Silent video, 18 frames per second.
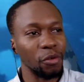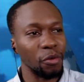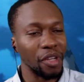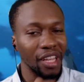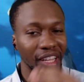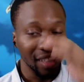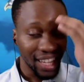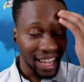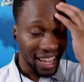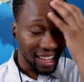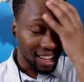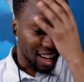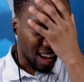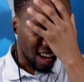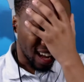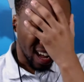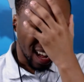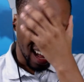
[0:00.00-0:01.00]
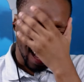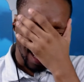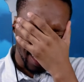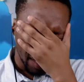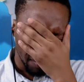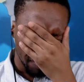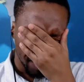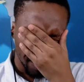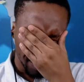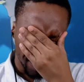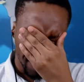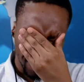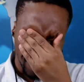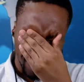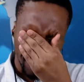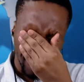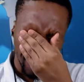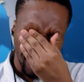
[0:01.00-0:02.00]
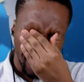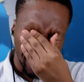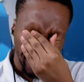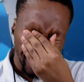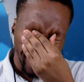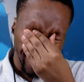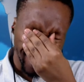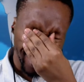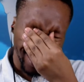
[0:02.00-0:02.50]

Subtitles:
doing, like, adaptations of the novels,